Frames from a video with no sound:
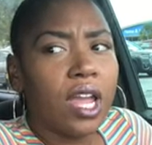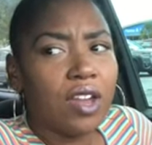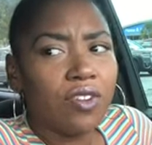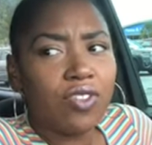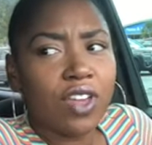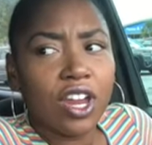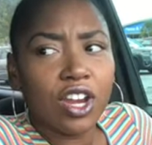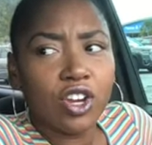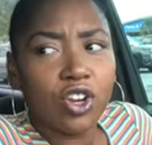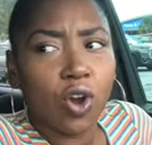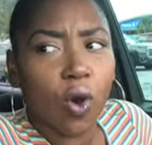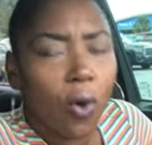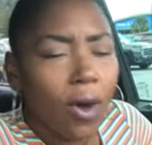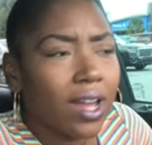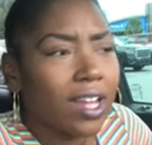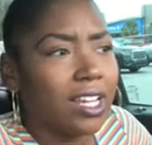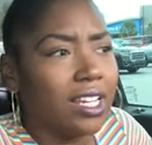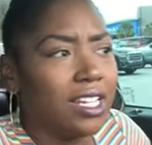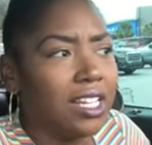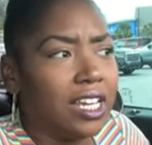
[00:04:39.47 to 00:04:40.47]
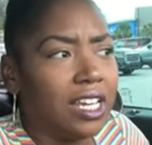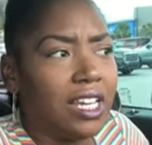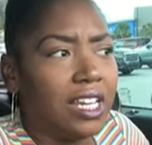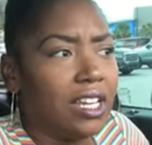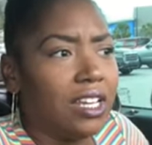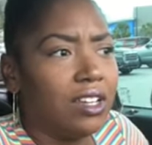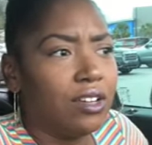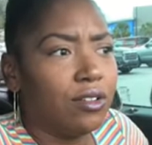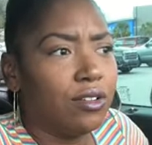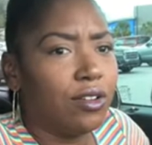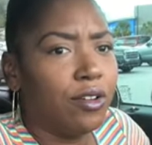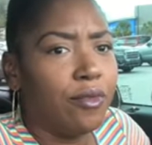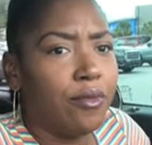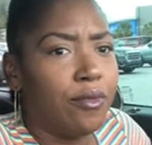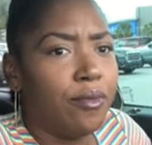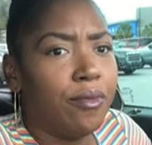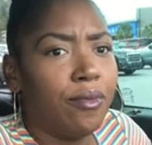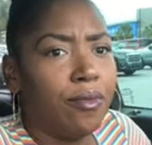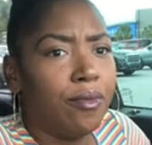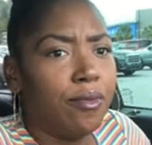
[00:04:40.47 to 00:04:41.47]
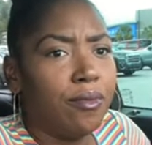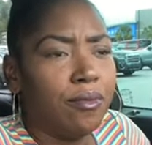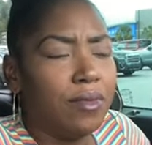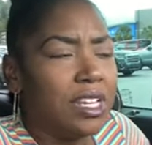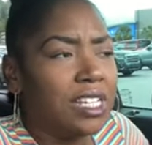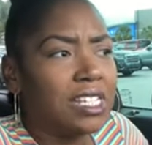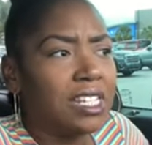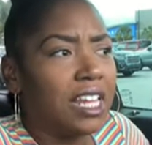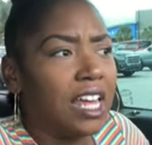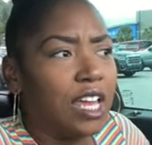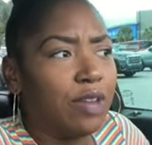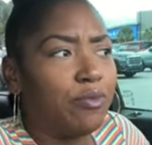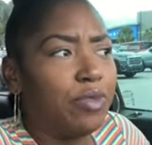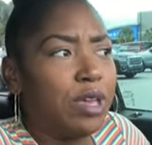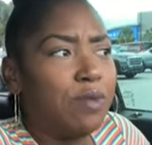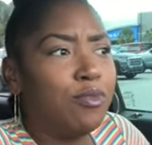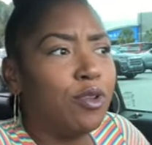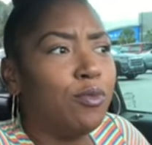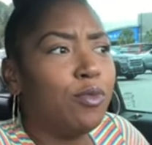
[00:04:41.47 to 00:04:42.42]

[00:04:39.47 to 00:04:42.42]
knowingly misled people.